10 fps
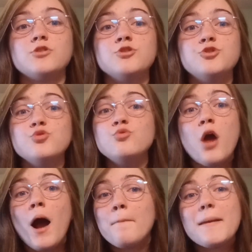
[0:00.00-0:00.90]
do
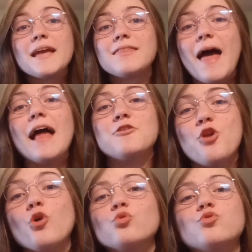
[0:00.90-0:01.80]
not make that
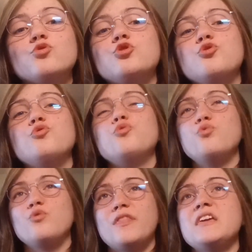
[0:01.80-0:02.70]
known
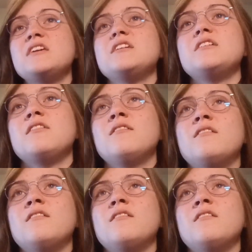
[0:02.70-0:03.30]
to the